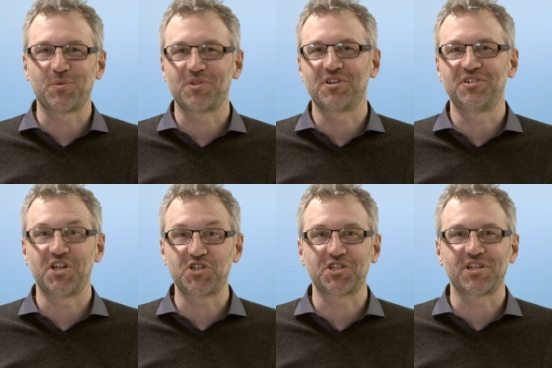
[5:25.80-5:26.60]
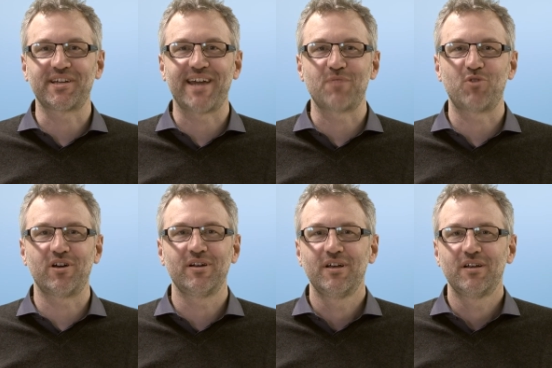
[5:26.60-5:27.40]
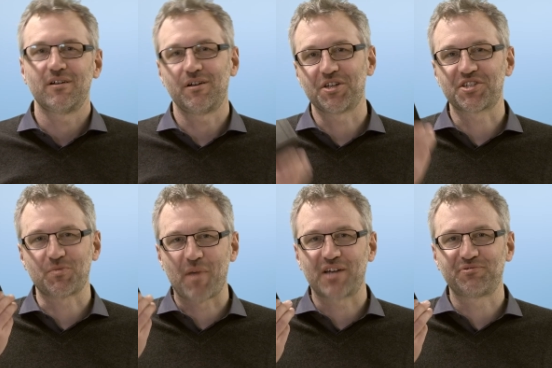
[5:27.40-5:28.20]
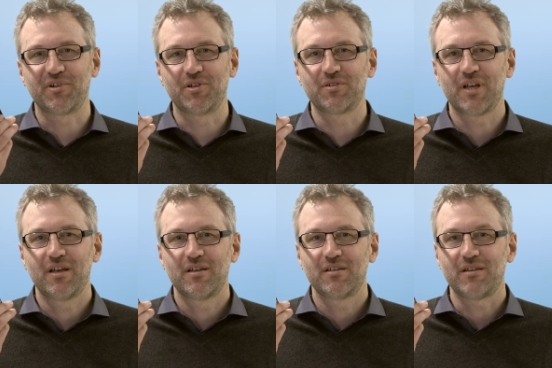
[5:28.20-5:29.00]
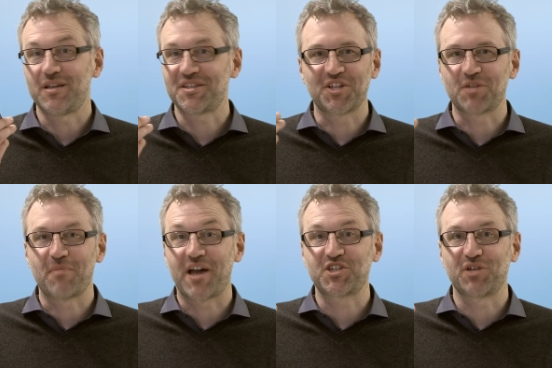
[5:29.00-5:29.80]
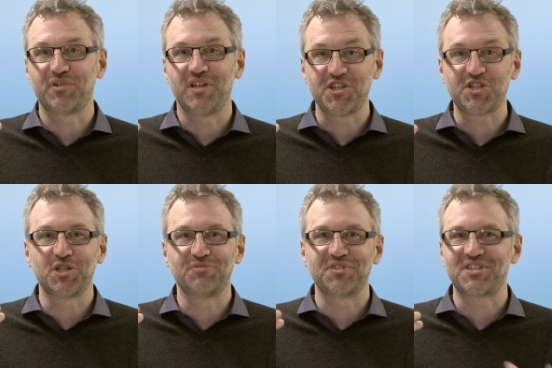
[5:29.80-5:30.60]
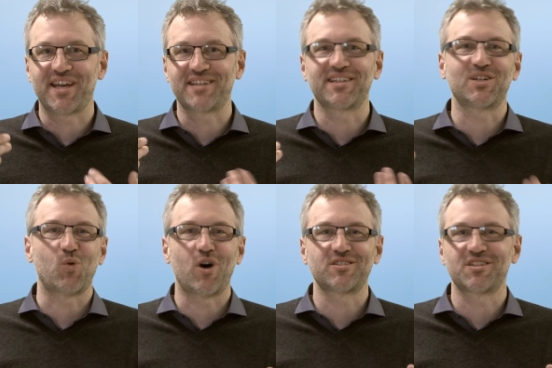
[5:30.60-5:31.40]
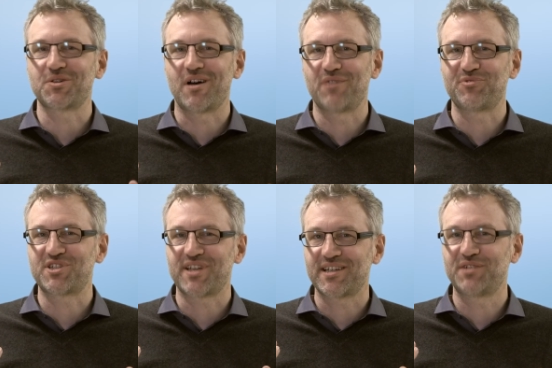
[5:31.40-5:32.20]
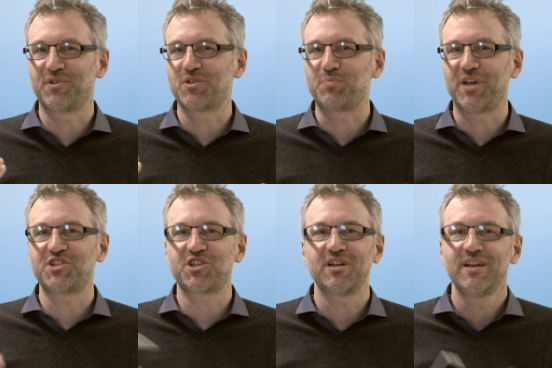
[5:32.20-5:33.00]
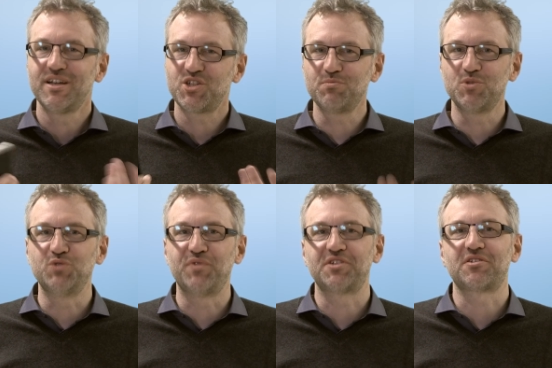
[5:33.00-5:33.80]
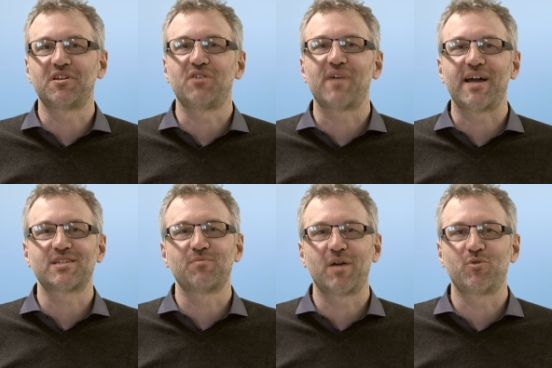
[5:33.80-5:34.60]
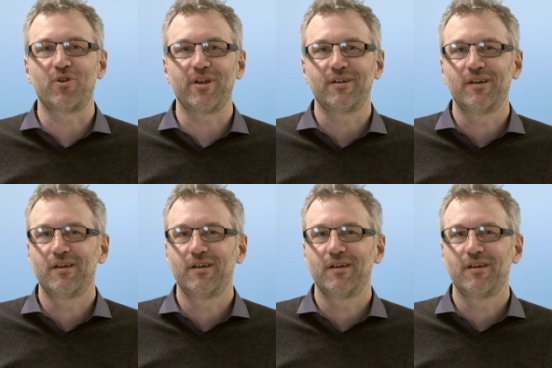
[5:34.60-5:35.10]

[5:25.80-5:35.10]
with your digital camera or your smartphone, it is not much of an issue if it takes a quarter to half a second for the picture to move into the device memory.